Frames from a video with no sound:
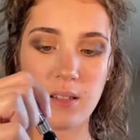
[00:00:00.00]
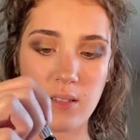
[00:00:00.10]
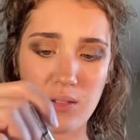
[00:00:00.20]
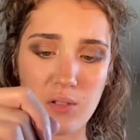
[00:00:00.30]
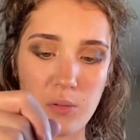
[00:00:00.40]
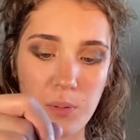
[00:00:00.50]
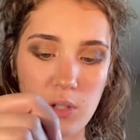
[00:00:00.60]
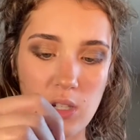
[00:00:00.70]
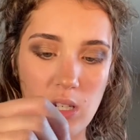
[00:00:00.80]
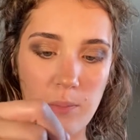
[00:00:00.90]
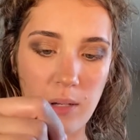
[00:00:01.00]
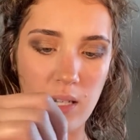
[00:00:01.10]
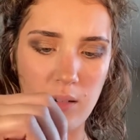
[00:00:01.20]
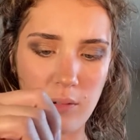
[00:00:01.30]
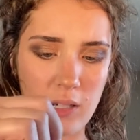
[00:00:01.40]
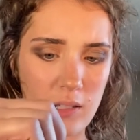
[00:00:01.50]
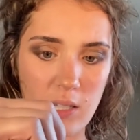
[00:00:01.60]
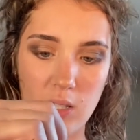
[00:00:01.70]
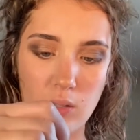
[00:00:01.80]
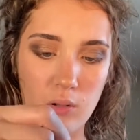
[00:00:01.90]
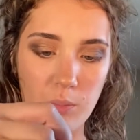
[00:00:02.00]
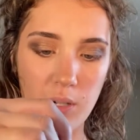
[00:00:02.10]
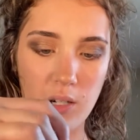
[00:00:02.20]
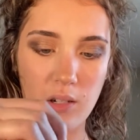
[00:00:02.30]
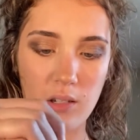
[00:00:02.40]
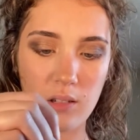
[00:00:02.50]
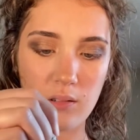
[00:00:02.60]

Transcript: It's super cheap and it works super good.